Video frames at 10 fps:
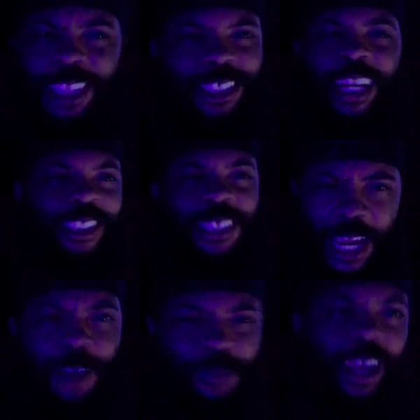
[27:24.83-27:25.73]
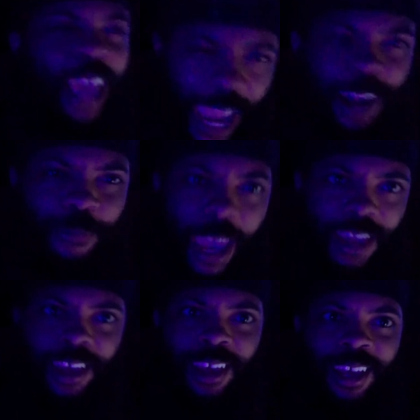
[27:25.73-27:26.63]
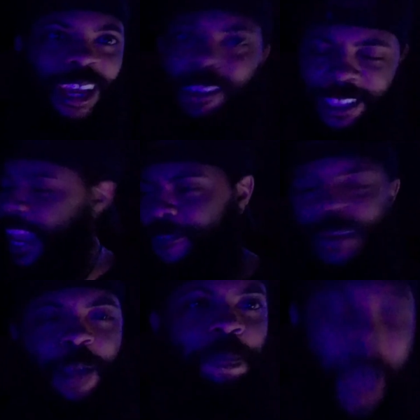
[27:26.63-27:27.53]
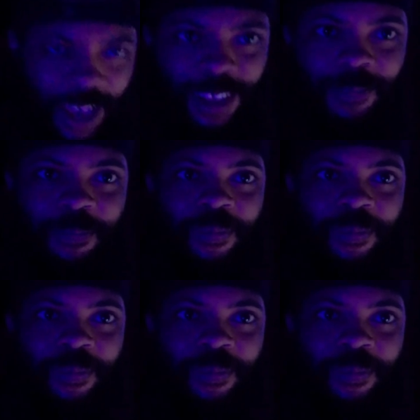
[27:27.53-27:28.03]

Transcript: This ain't the same fucking anime. Same fucking manga.